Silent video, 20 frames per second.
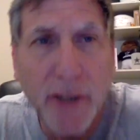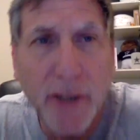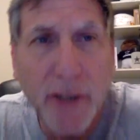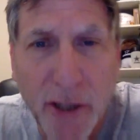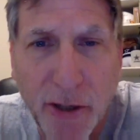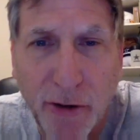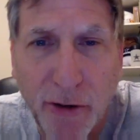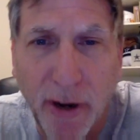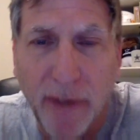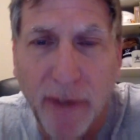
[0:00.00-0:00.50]
could
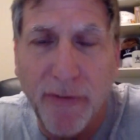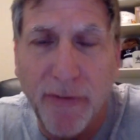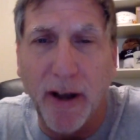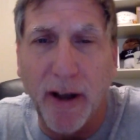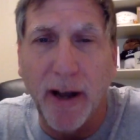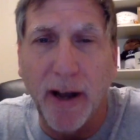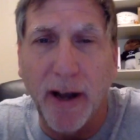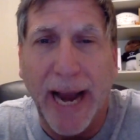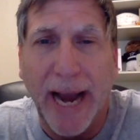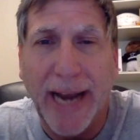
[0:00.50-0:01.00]
you have
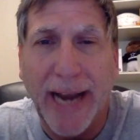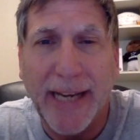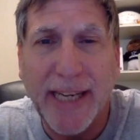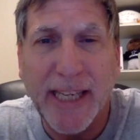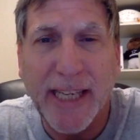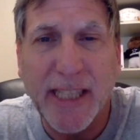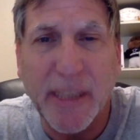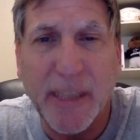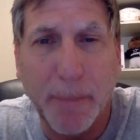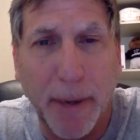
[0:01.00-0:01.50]
uh,
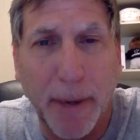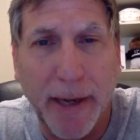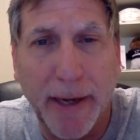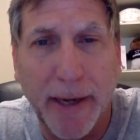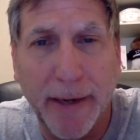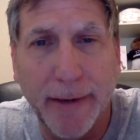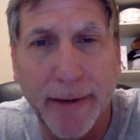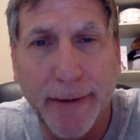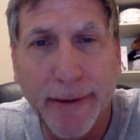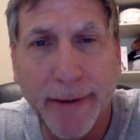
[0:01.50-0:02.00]

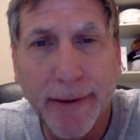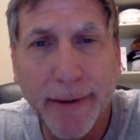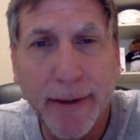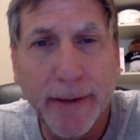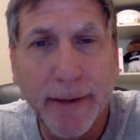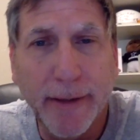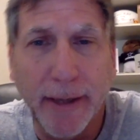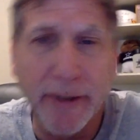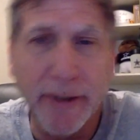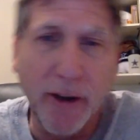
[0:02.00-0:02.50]
anticipated
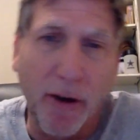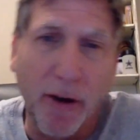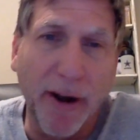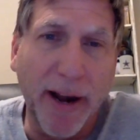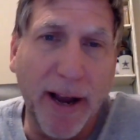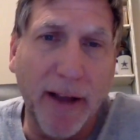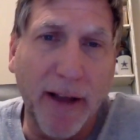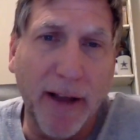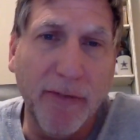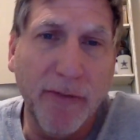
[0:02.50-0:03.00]
that y'all would
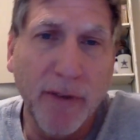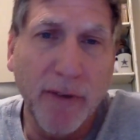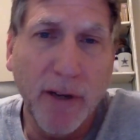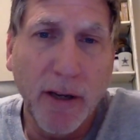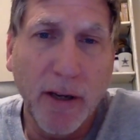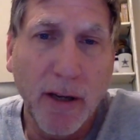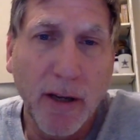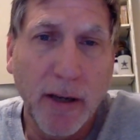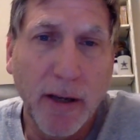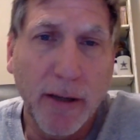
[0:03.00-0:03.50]
have,
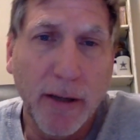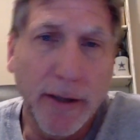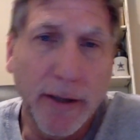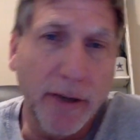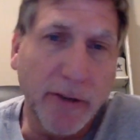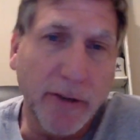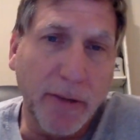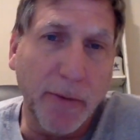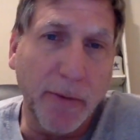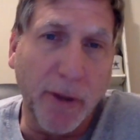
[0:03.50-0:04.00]
you know,
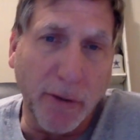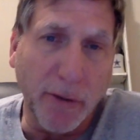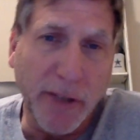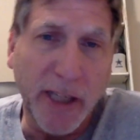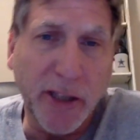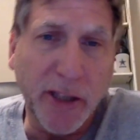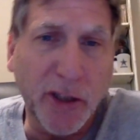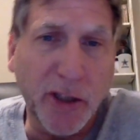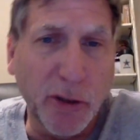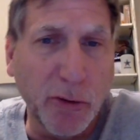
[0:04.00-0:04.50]
some of those
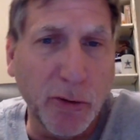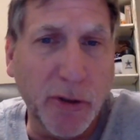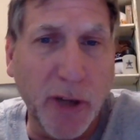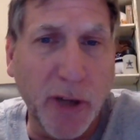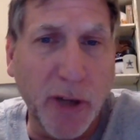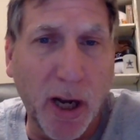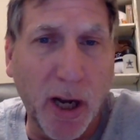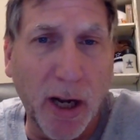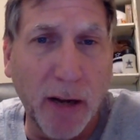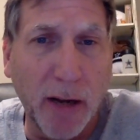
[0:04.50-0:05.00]
issues
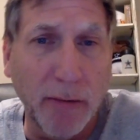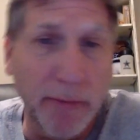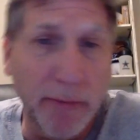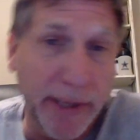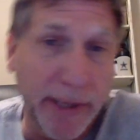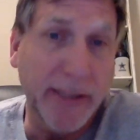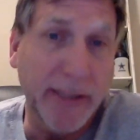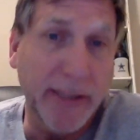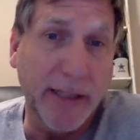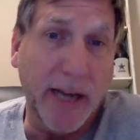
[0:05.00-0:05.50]
uh,
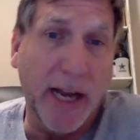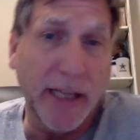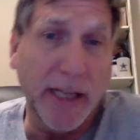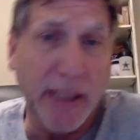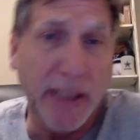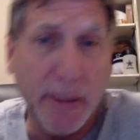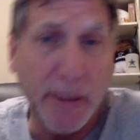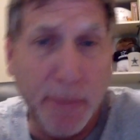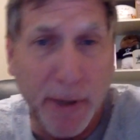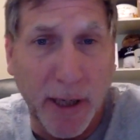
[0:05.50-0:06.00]
inside
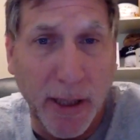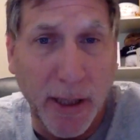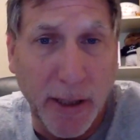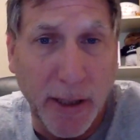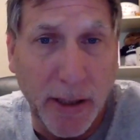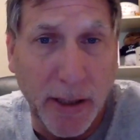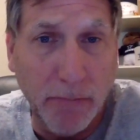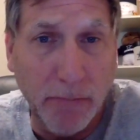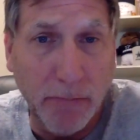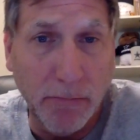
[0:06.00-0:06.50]
just
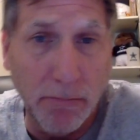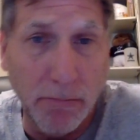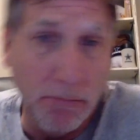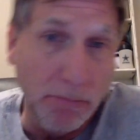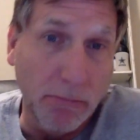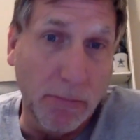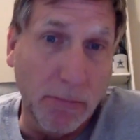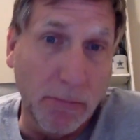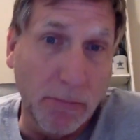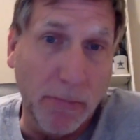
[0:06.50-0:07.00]
because
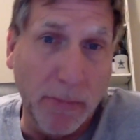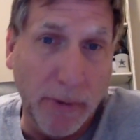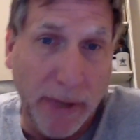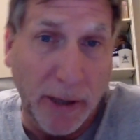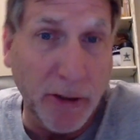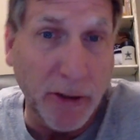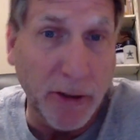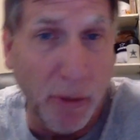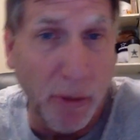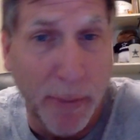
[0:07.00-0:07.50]

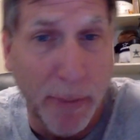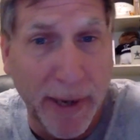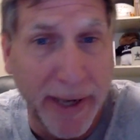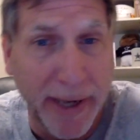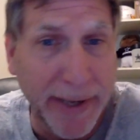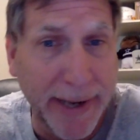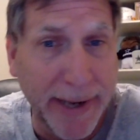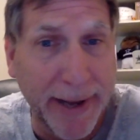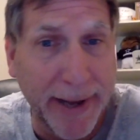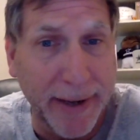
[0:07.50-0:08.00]
they're so
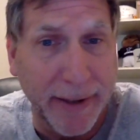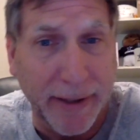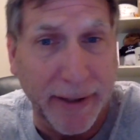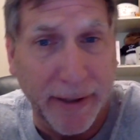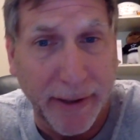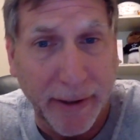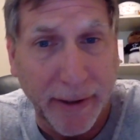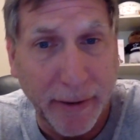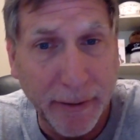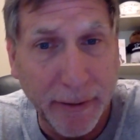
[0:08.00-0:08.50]
big and
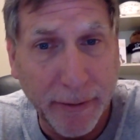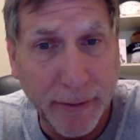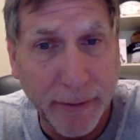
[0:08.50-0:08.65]
talented there?